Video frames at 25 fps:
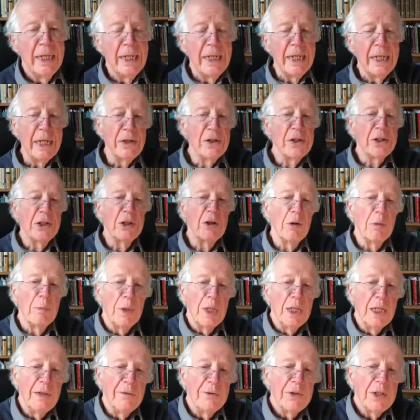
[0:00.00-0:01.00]
it still
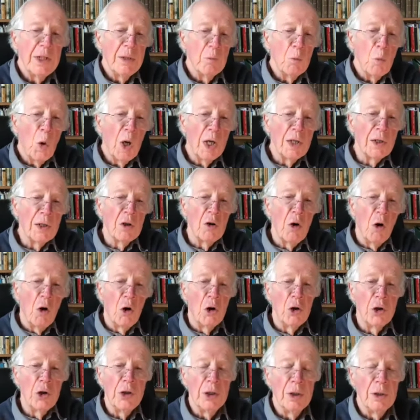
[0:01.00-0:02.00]
believes in one
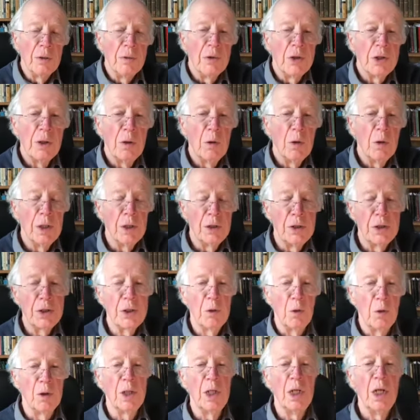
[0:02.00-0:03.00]
God and so on and so
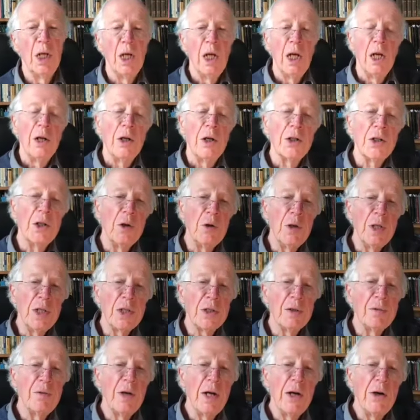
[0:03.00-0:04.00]
on. Mm-hmm. So it's
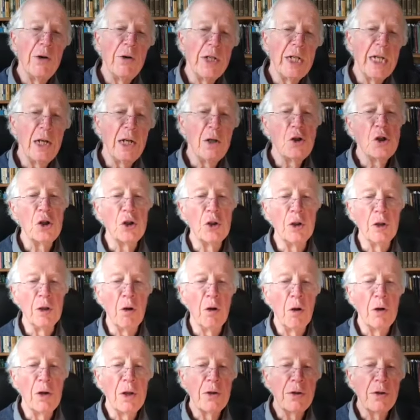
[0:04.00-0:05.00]
a variation
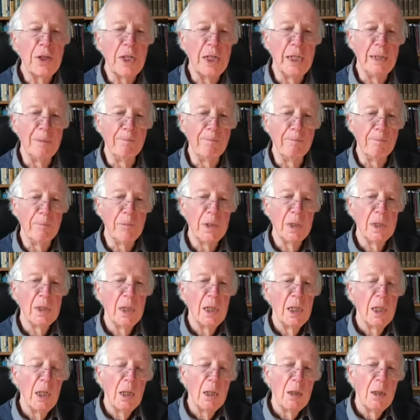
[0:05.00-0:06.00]
on a theme,
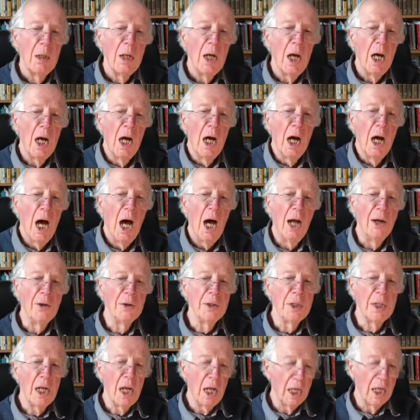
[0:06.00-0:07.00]

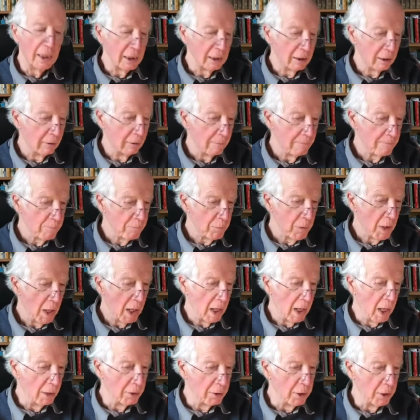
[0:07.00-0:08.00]
unlike
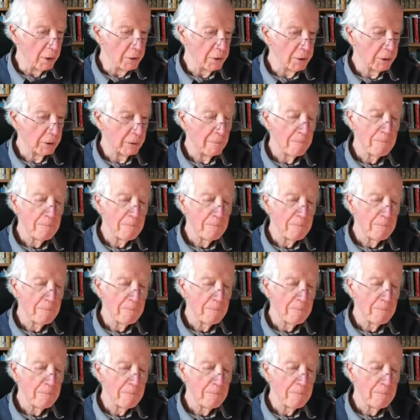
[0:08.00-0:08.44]
others.